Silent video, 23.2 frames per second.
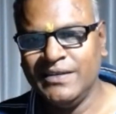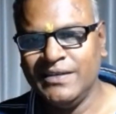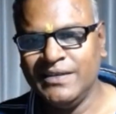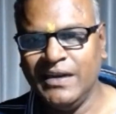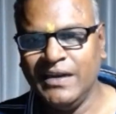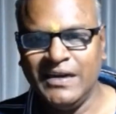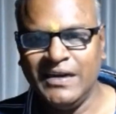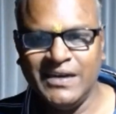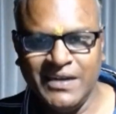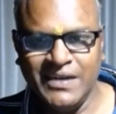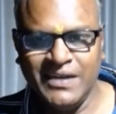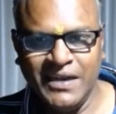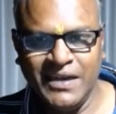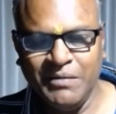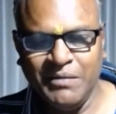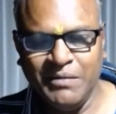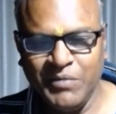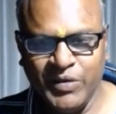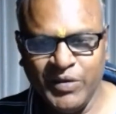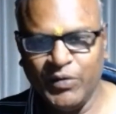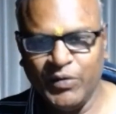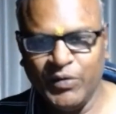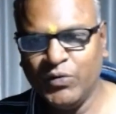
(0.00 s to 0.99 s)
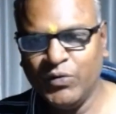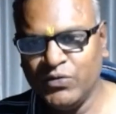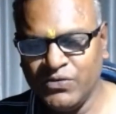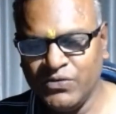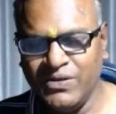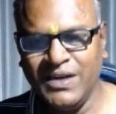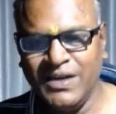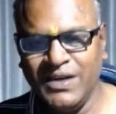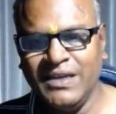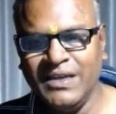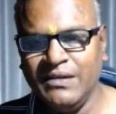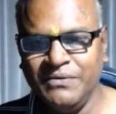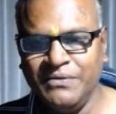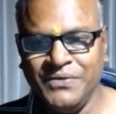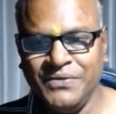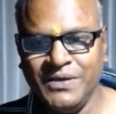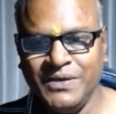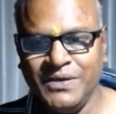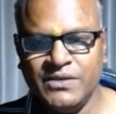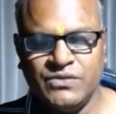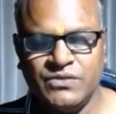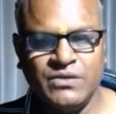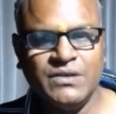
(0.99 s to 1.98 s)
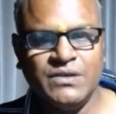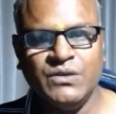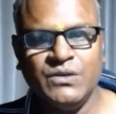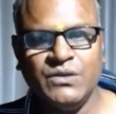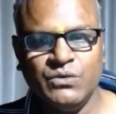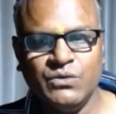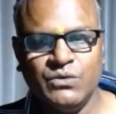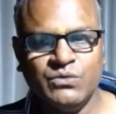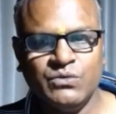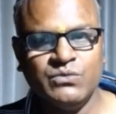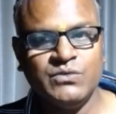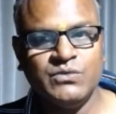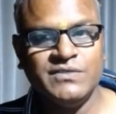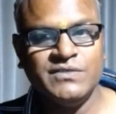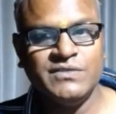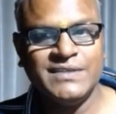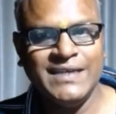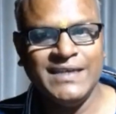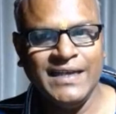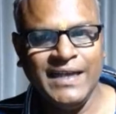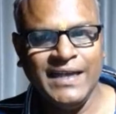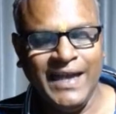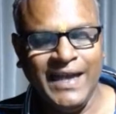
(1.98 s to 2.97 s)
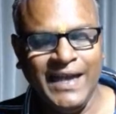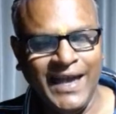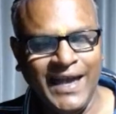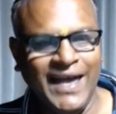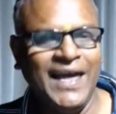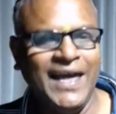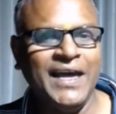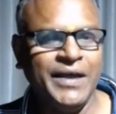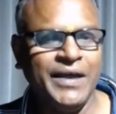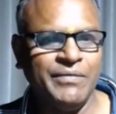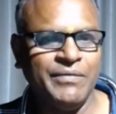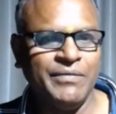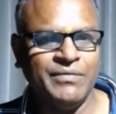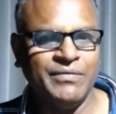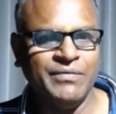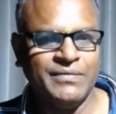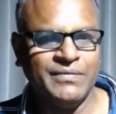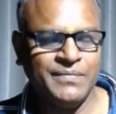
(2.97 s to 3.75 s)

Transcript: that time usually we should use have.